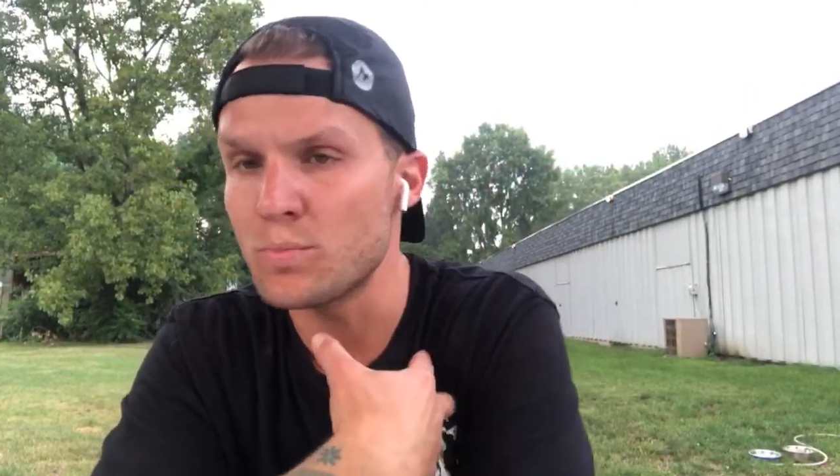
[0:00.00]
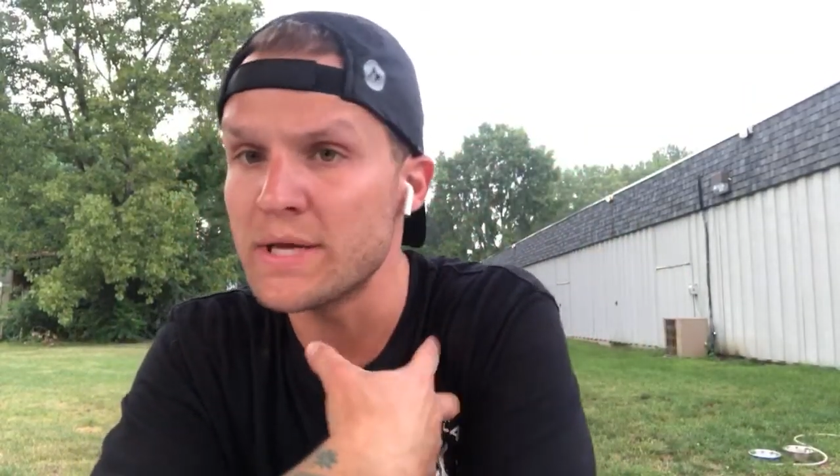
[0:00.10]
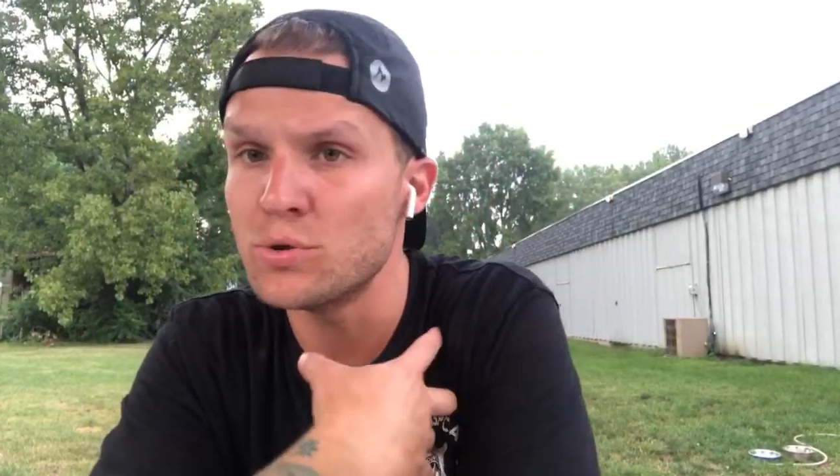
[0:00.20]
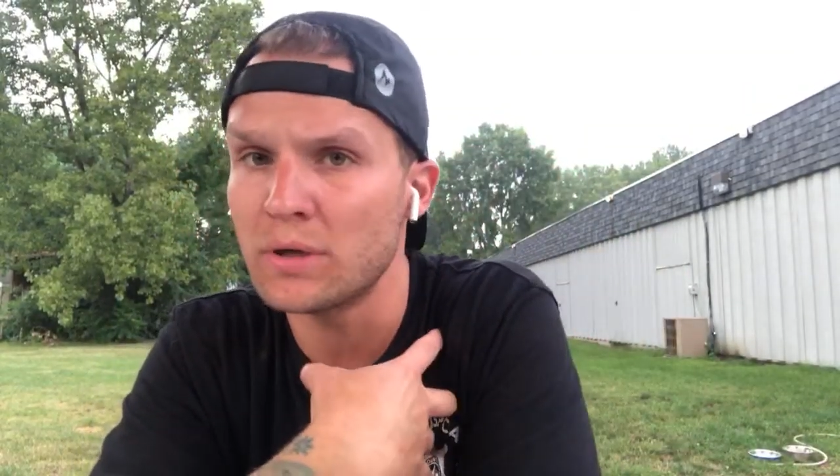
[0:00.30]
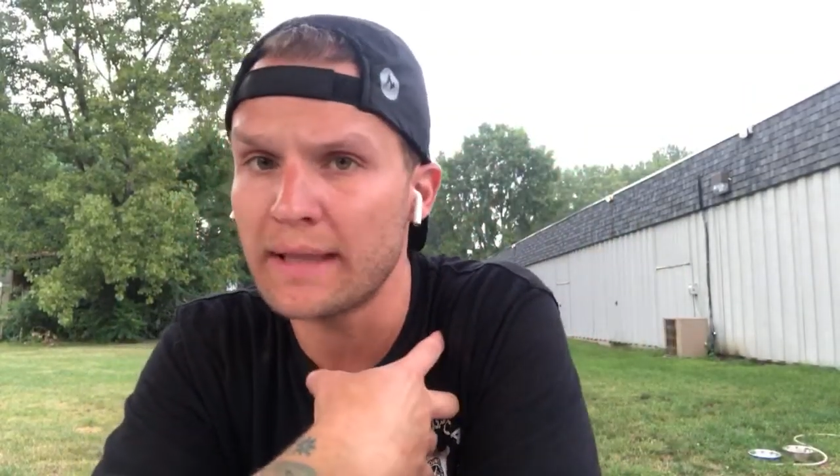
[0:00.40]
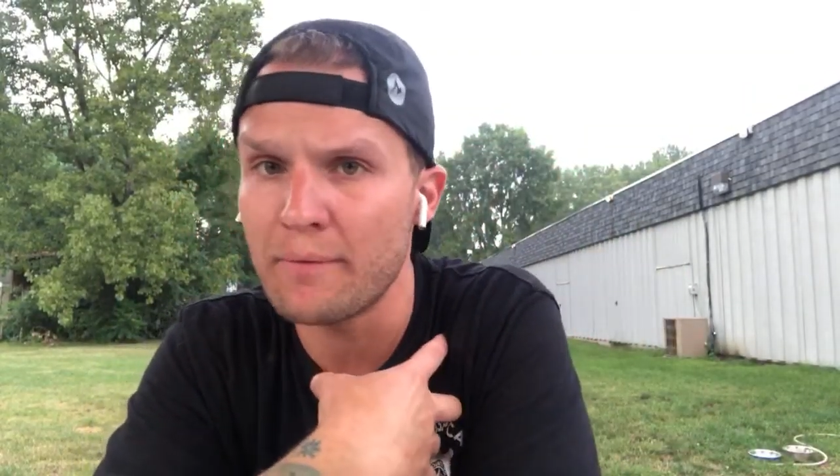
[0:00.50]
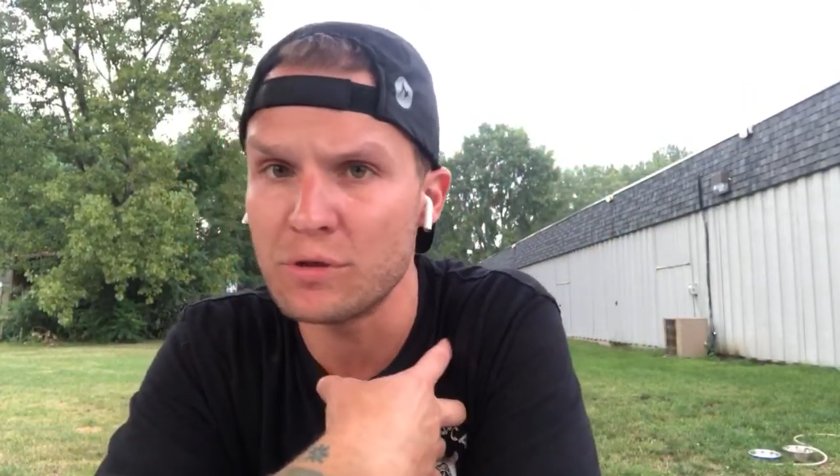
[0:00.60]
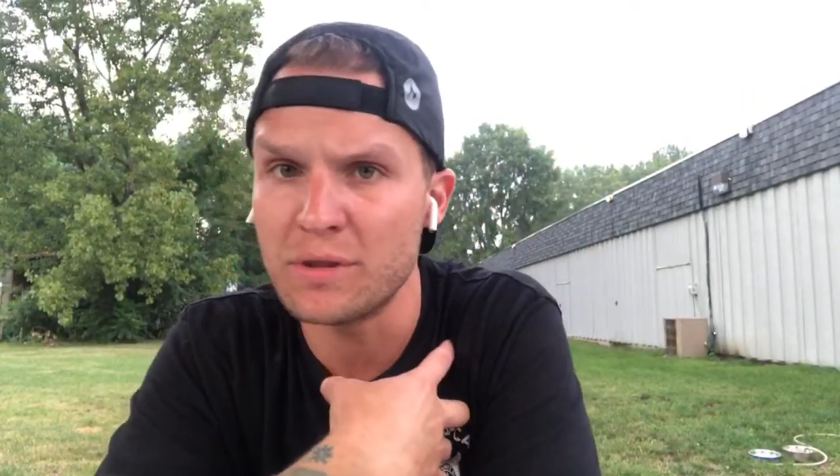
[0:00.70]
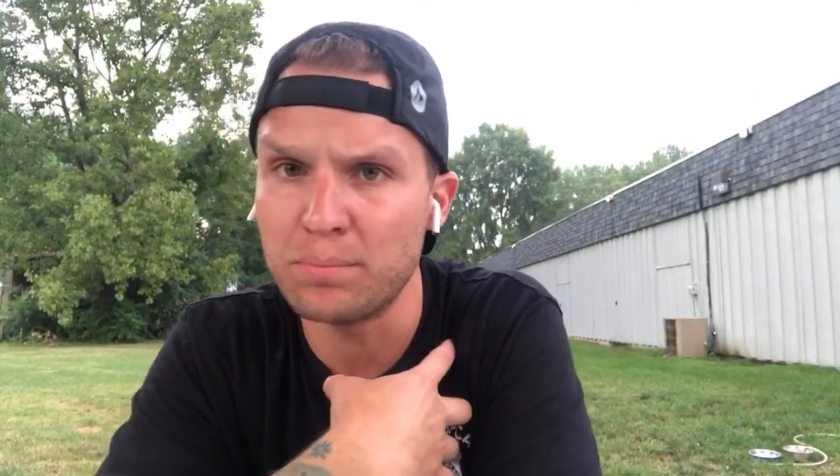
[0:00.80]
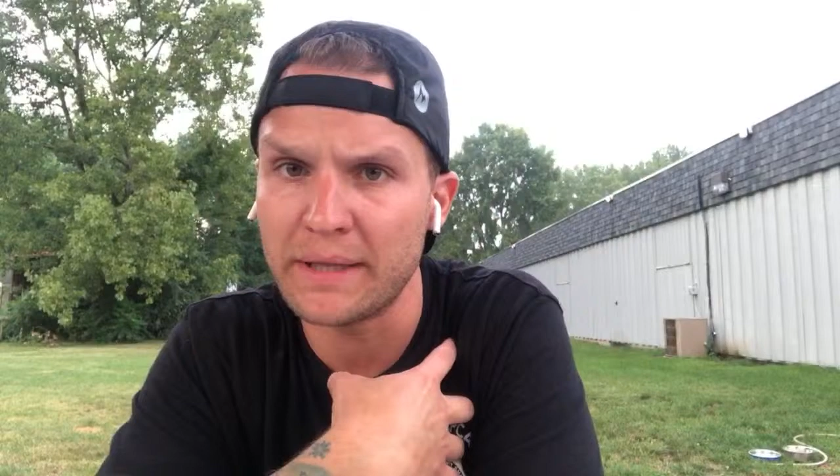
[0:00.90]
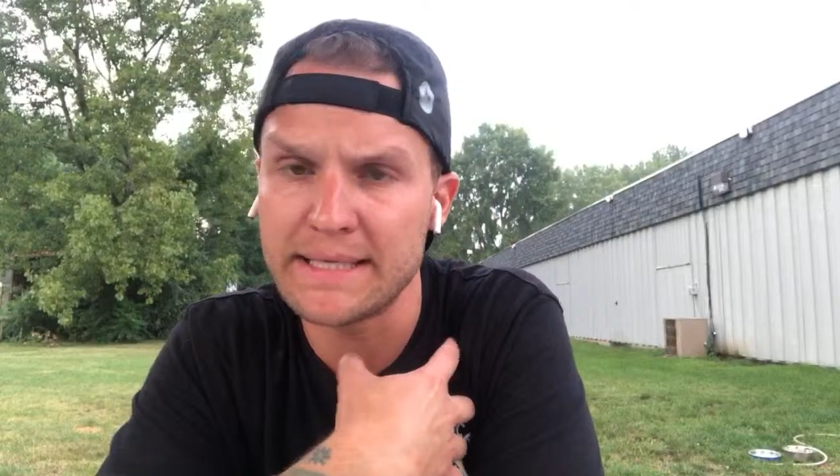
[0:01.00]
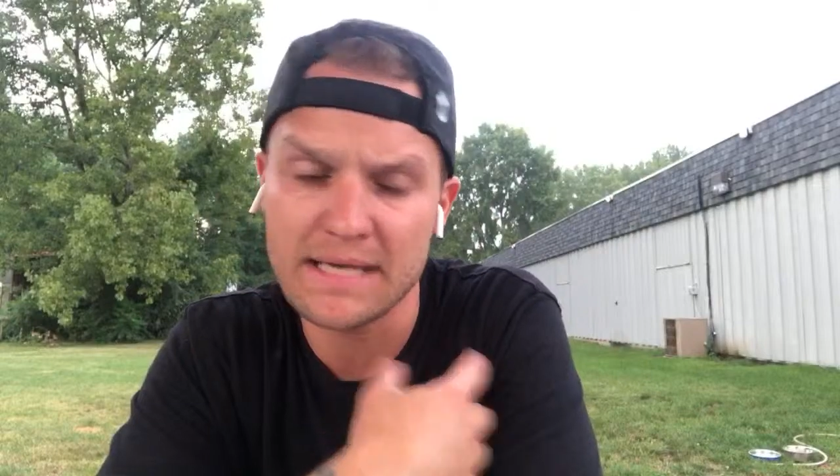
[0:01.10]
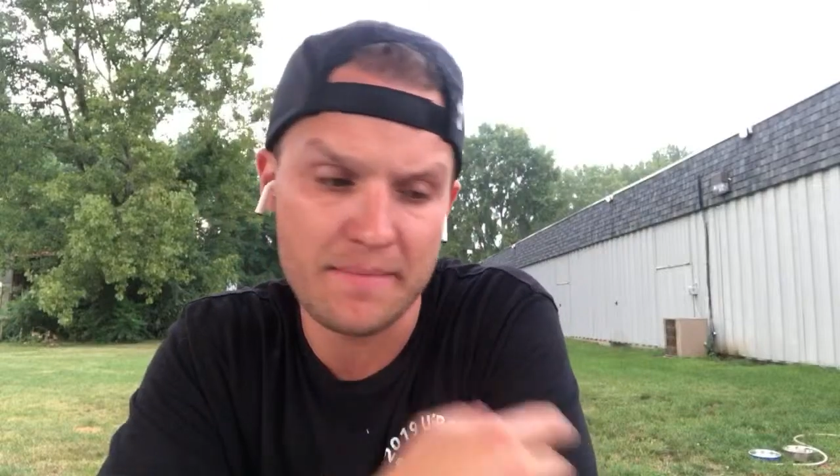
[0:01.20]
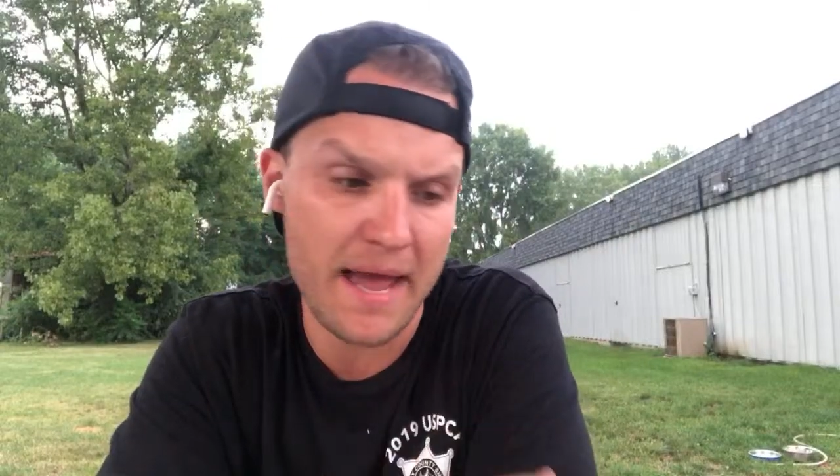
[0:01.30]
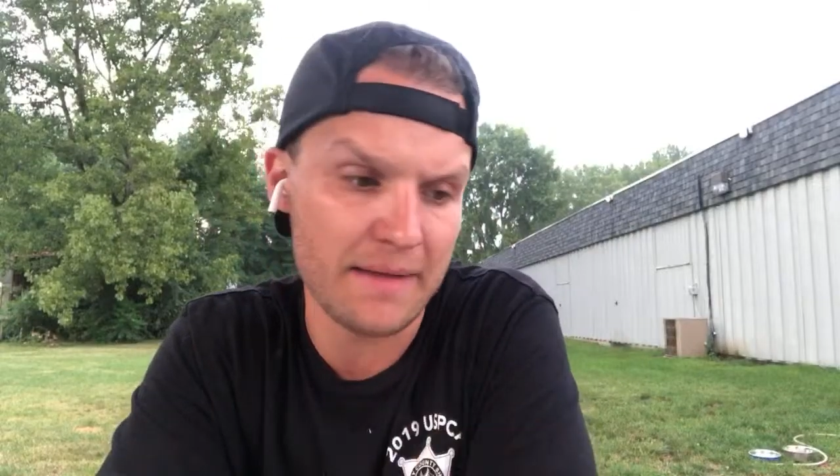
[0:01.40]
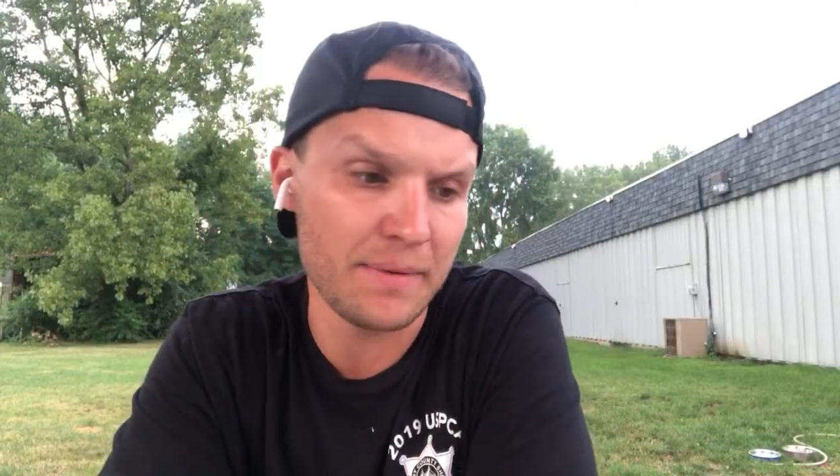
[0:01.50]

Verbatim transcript: we do it a lot with the place command.